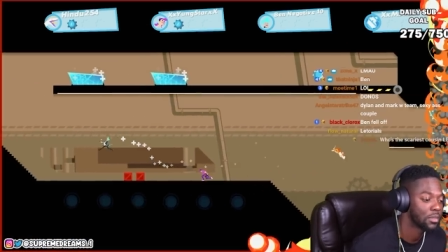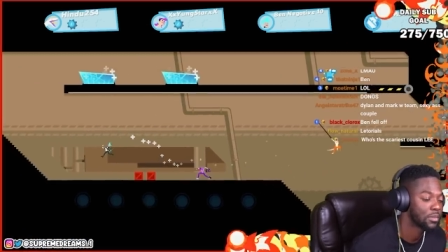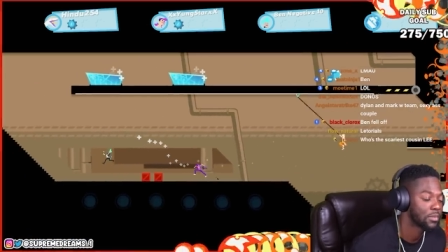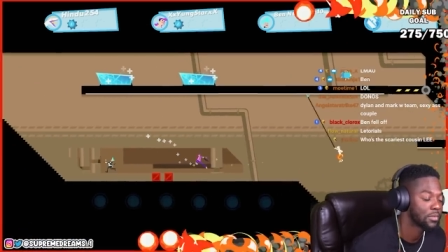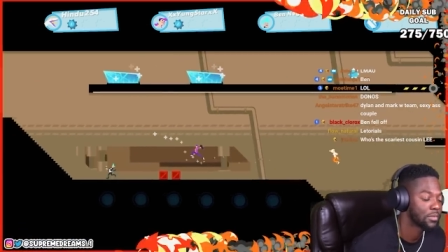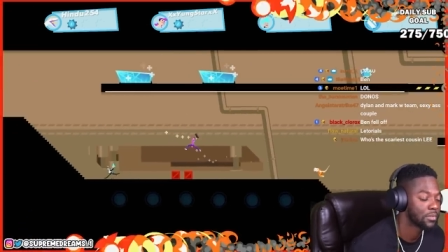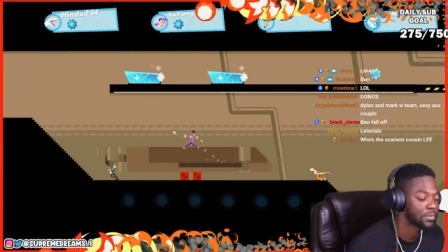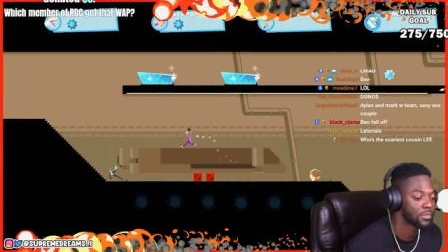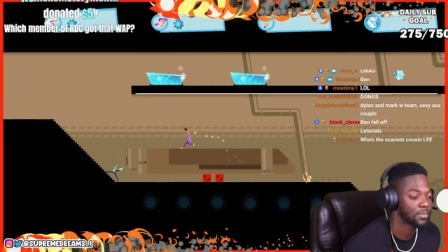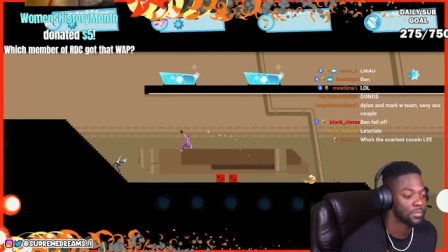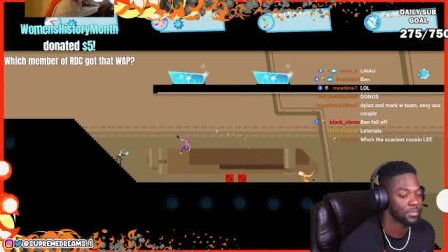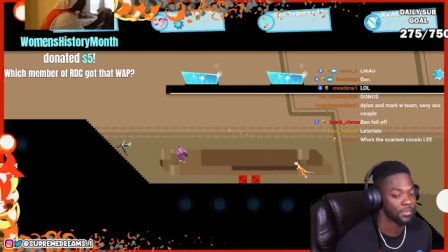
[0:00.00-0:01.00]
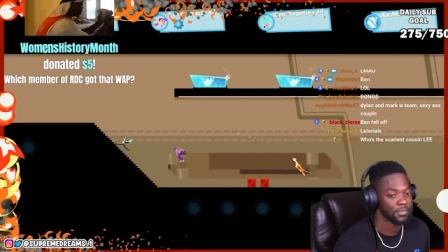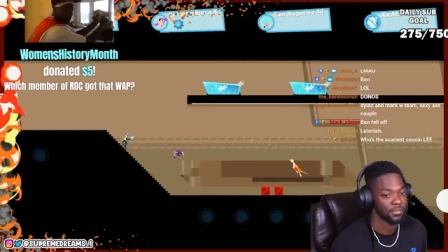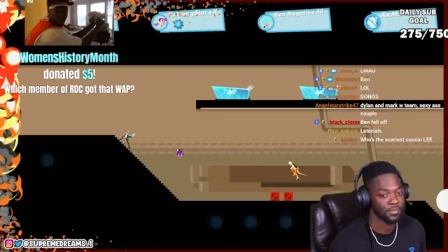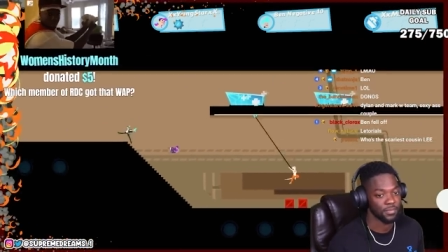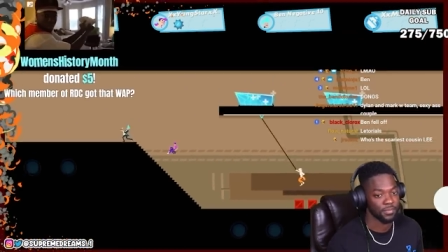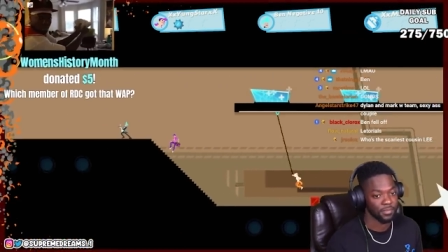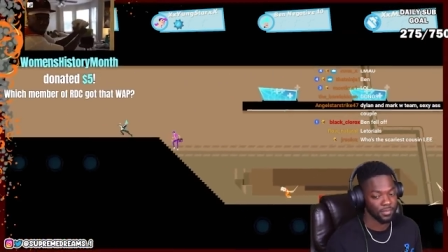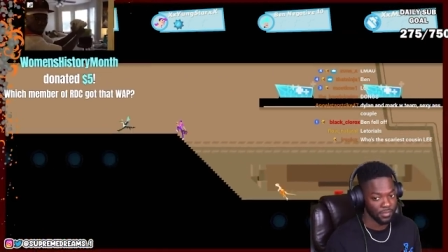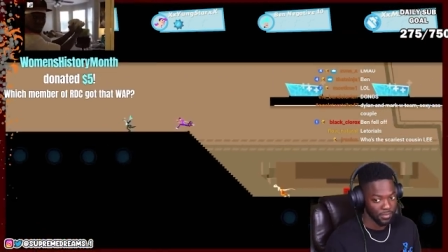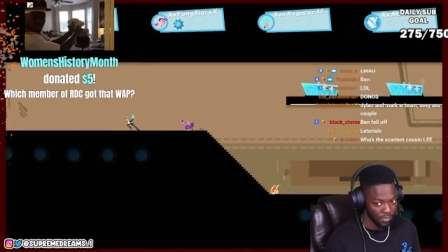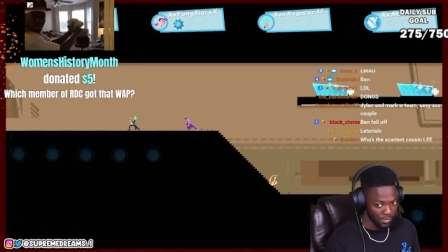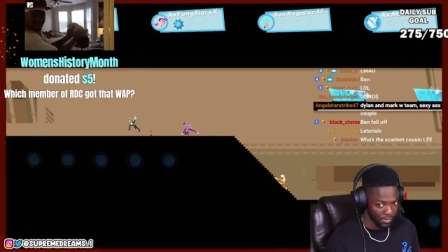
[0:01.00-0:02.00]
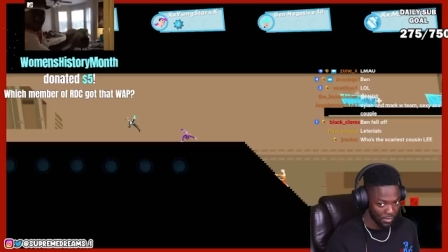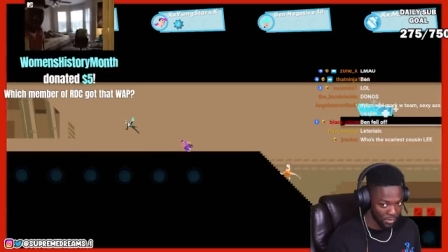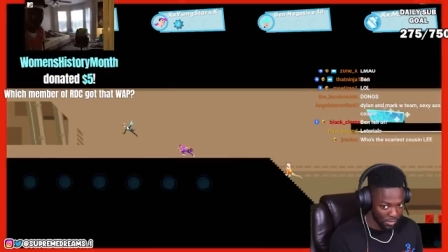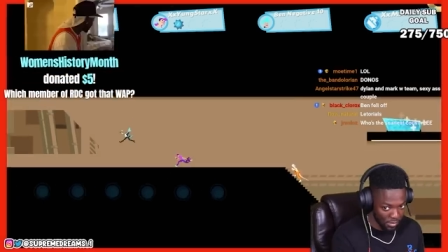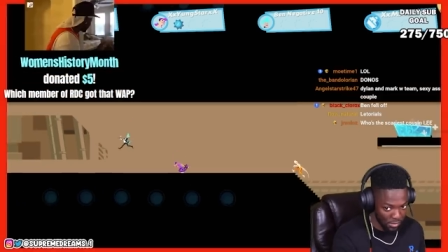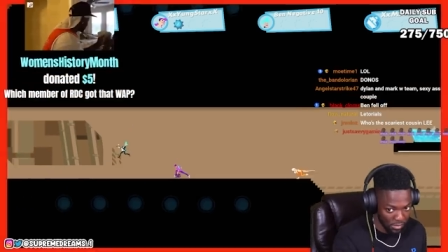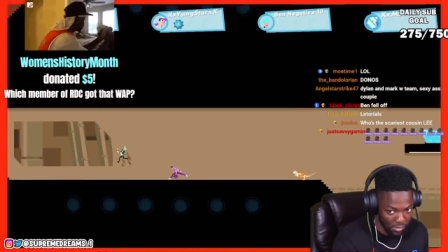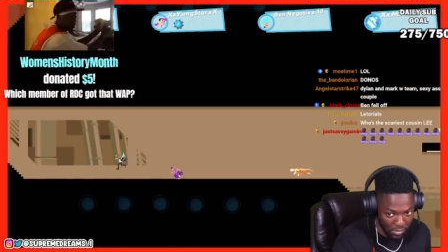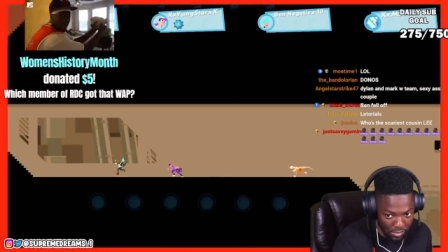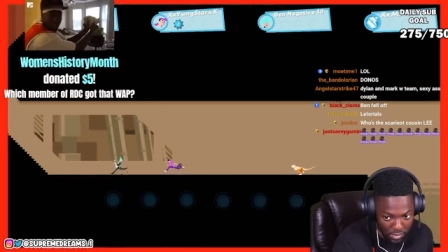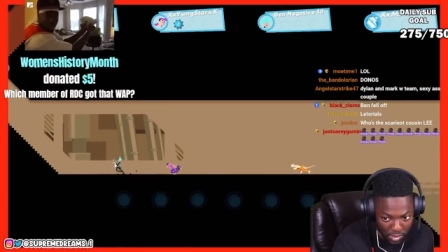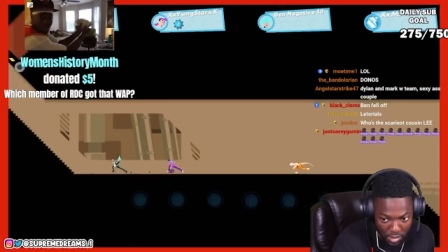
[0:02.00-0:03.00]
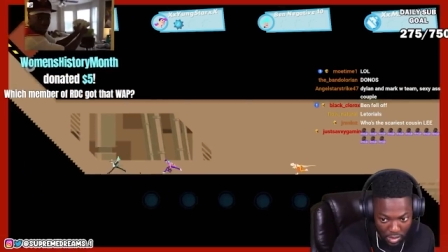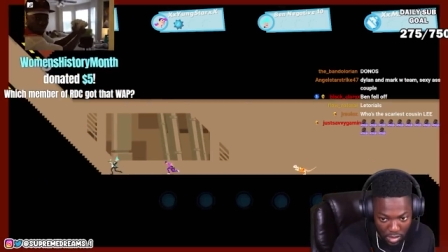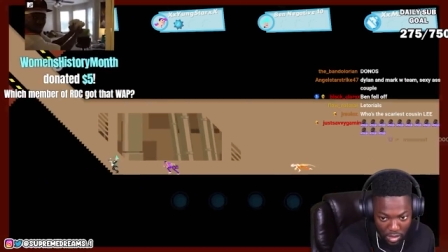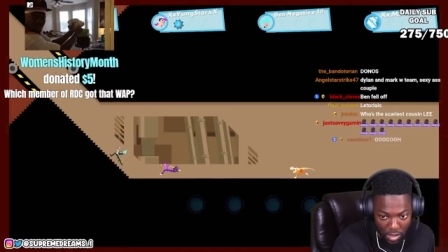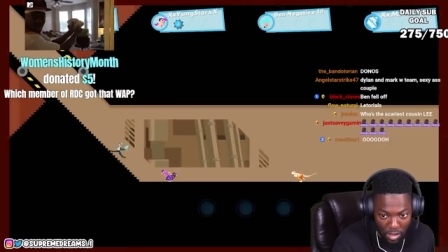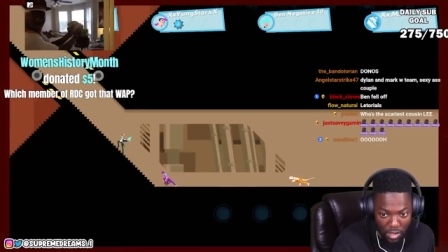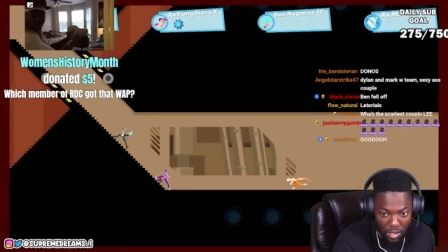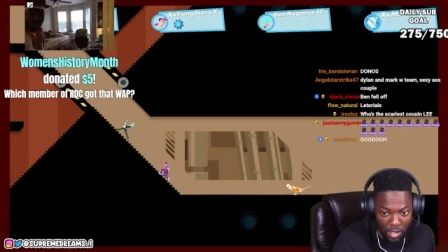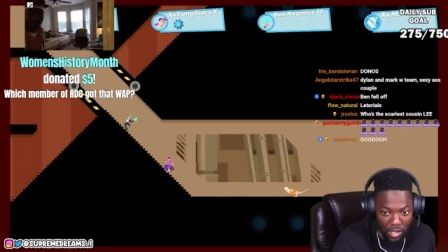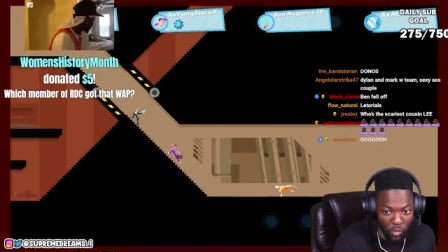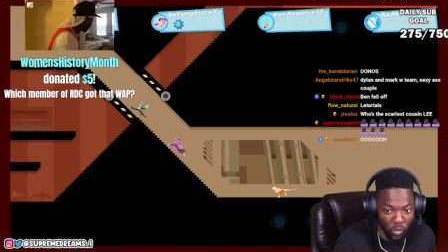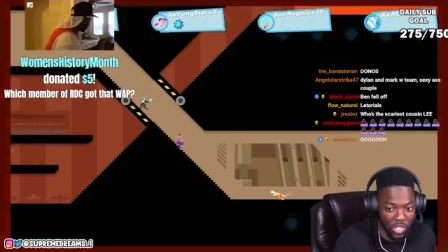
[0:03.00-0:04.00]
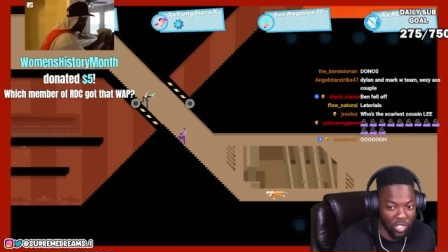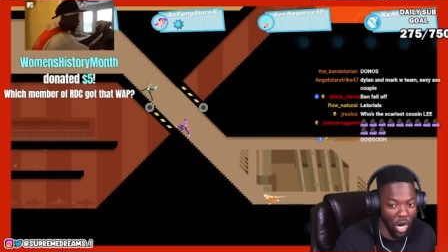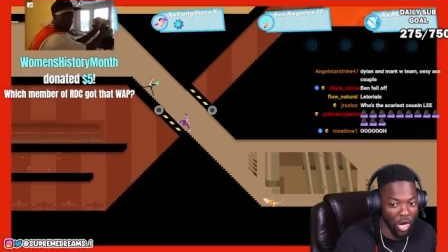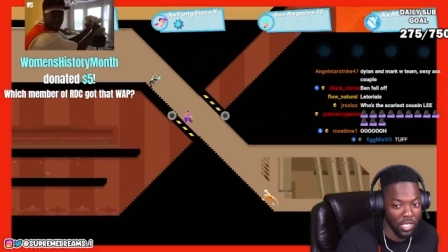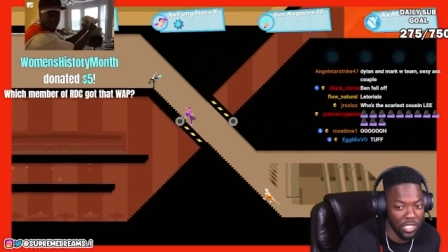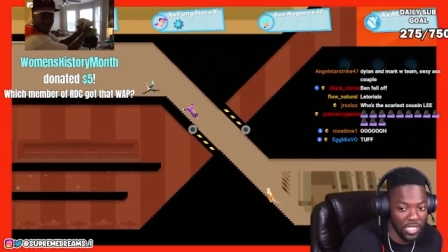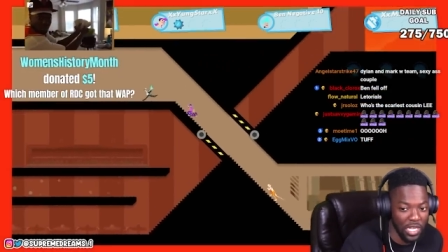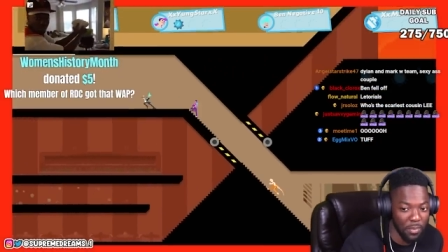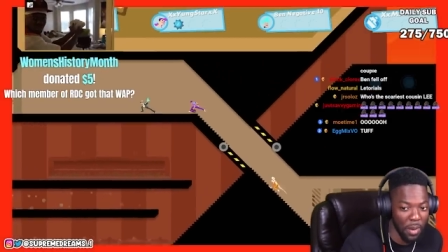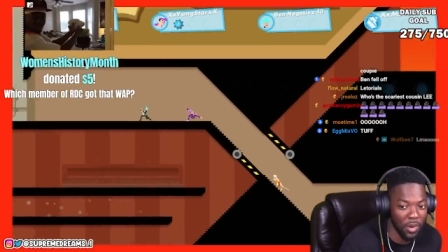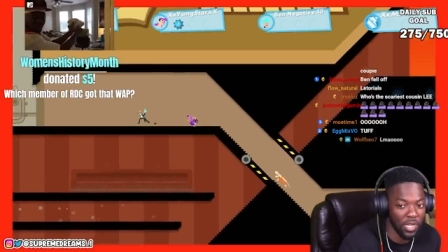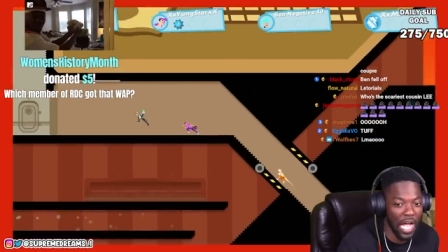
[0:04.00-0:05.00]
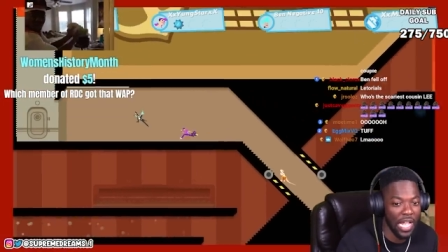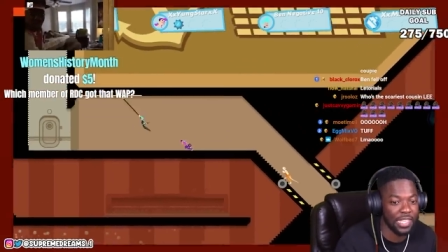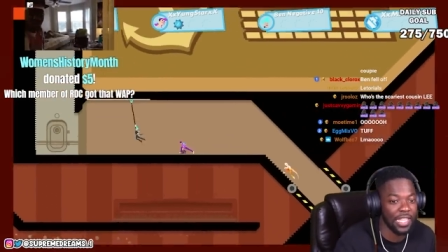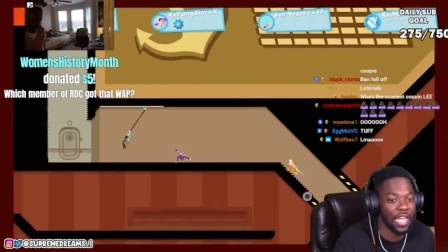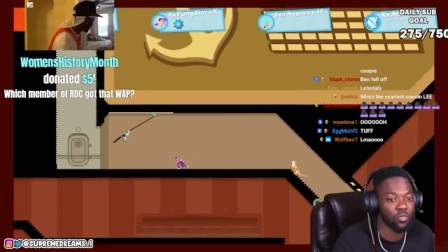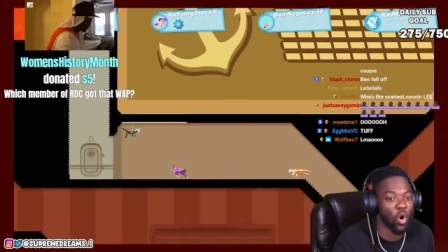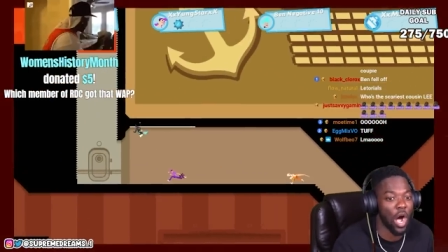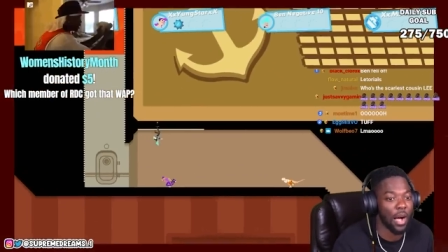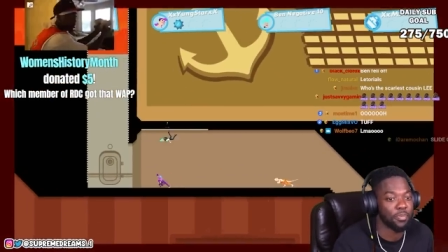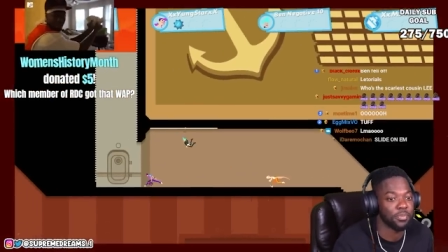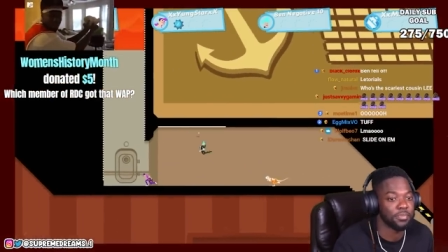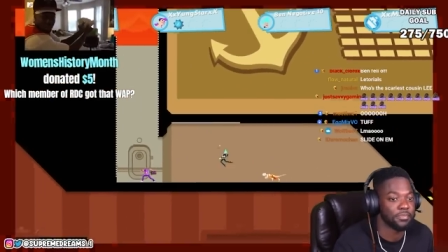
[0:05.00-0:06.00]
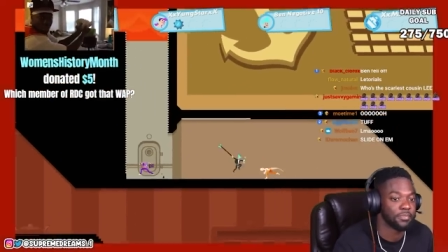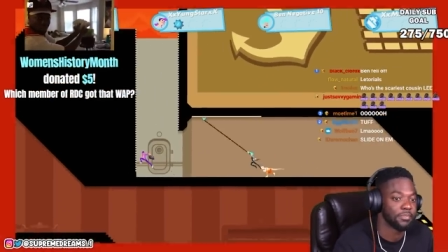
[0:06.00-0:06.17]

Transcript: You slow down. Ice us out. Which RDC member got that wop?